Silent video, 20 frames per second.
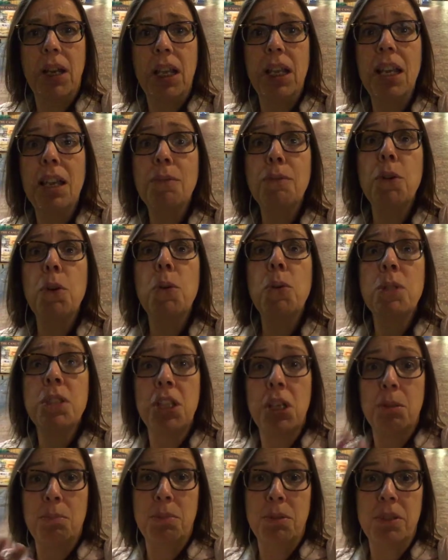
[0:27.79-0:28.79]
love
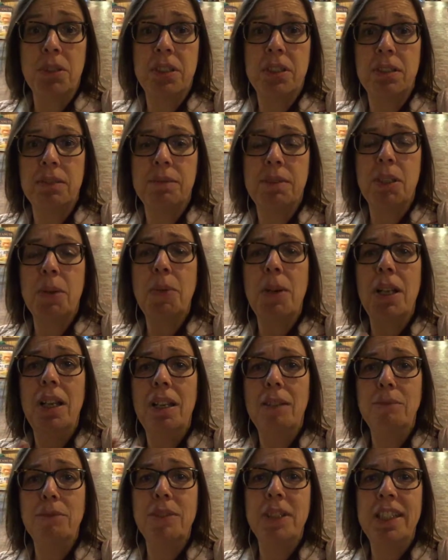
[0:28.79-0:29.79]
audiobooks. So I
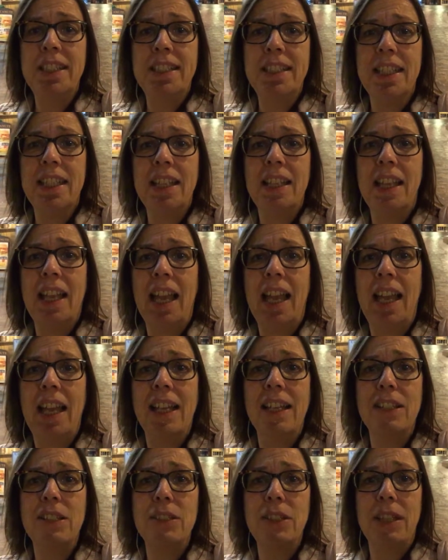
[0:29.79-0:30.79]
love reading,
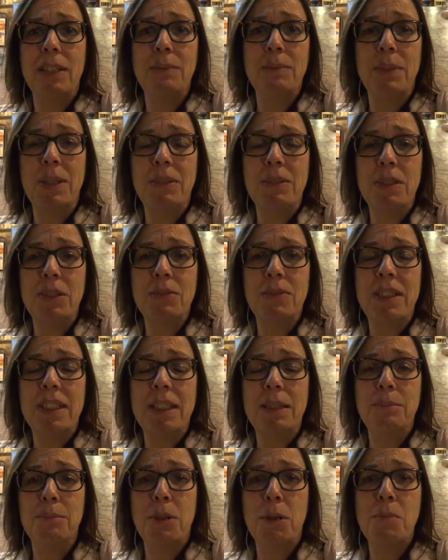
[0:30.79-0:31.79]
and whether it's
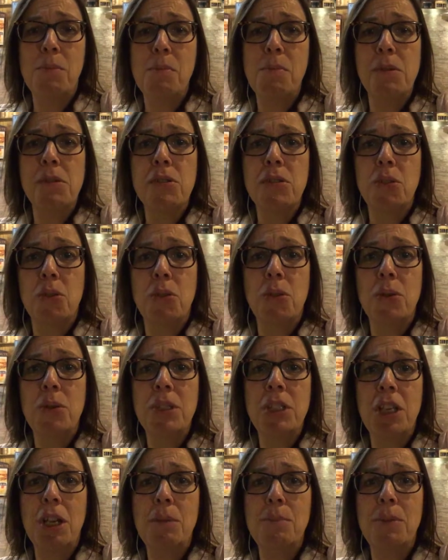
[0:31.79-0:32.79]
reading proper books or
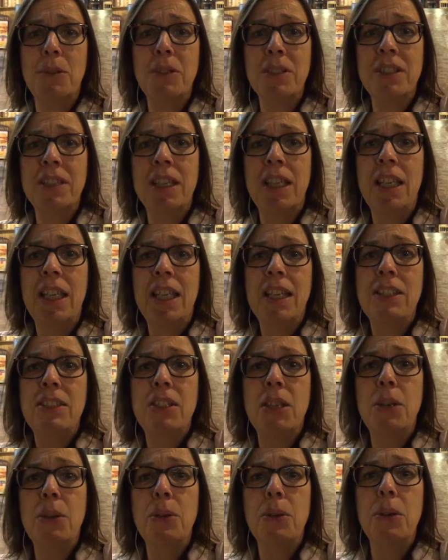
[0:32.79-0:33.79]
audiobooks.
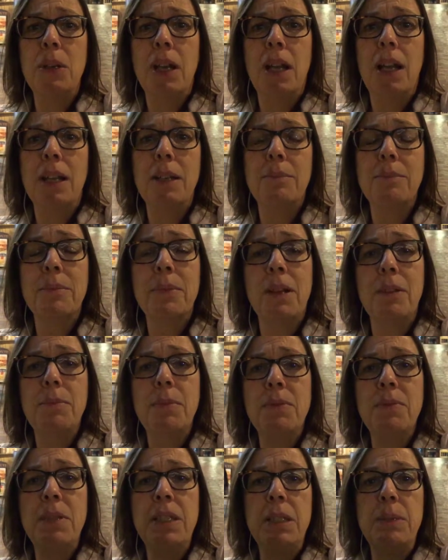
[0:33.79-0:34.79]
So I've
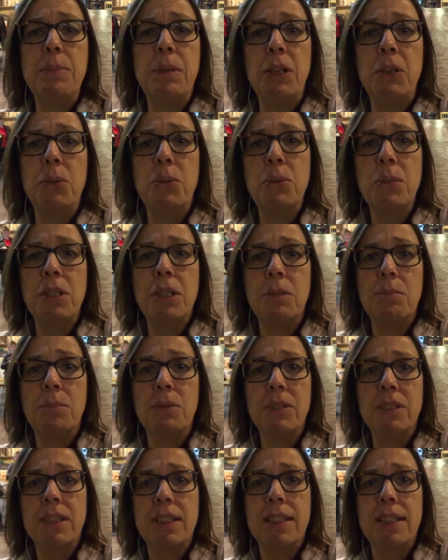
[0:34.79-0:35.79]
been reading my
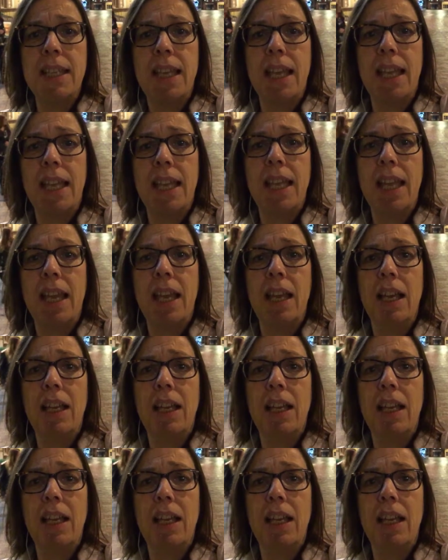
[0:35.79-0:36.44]
audiobook today